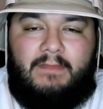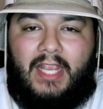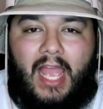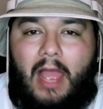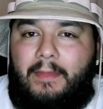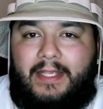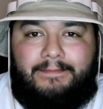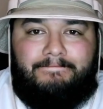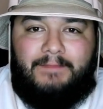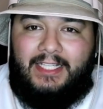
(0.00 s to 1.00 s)
I
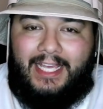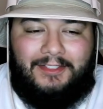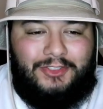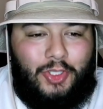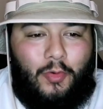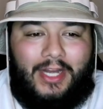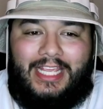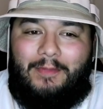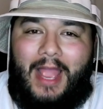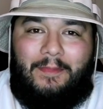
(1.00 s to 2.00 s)
mean, again, don't want to
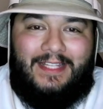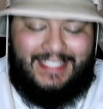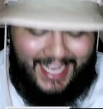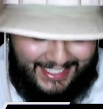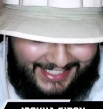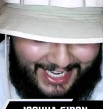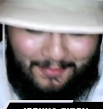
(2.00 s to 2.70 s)
keep hyping these guys up,